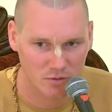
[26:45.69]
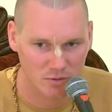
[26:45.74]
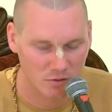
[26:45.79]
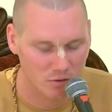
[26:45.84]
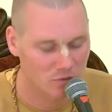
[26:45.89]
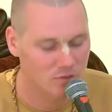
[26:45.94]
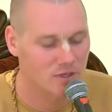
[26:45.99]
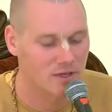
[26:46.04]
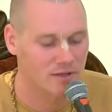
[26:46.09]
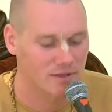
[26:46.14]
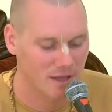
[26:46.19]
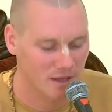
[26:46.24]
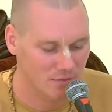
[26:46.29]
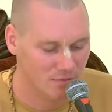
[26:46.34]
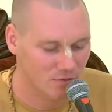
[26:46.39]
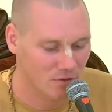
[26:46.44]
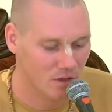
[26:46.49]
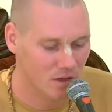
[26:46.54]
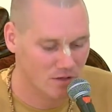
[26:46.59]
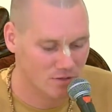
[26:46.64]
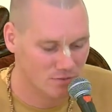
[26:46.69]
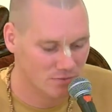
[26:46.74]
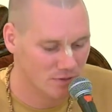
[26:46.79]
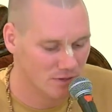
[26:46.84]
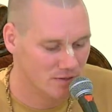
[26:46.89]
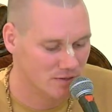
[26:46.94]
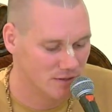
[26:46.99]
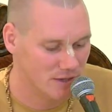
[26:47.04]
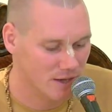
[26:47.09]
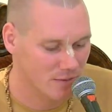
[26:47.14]
You'll take that philosophy
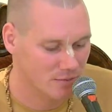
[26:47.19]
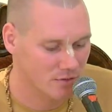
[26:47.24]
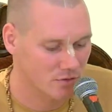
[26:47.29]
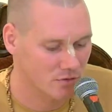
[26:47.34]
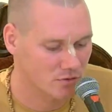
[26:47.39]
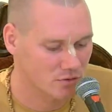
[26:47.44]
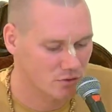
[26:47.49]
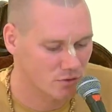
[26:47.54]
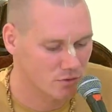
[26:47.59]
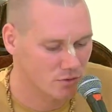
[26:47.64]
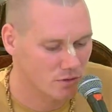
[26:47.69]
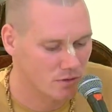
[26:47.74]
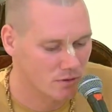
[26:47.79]
as the absolute truth.